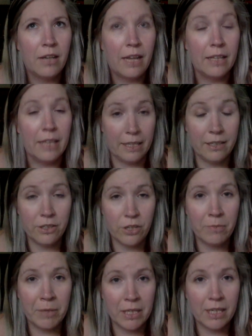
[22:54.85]
And
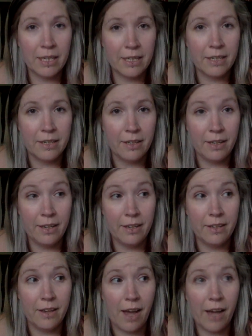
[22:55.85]
legitimately, he
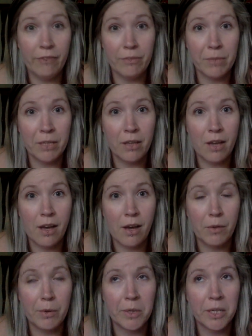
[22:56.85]
did hide from me.
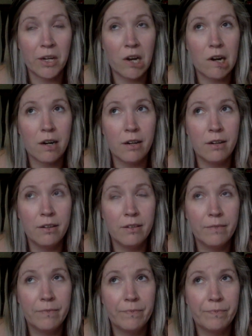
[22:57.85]
We were in a car.
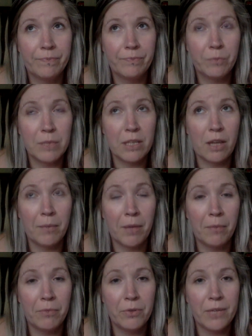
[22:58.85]
We saw him
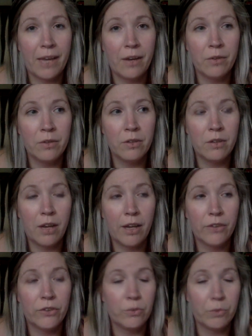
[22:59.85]
come through town.
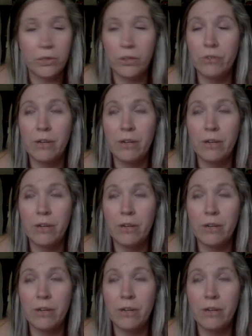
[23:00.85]
I turned